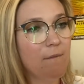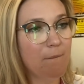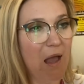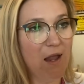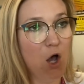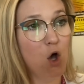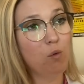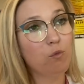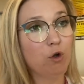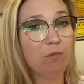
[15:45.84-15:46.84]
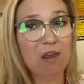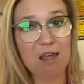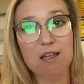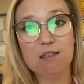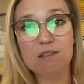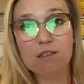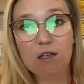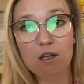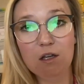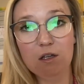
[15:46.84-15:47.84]
my homeroom kids
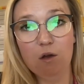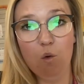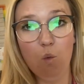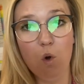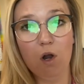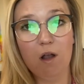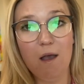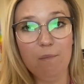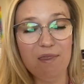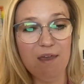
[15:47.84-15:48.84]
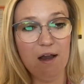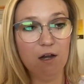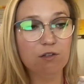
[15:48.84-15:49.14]
work up there.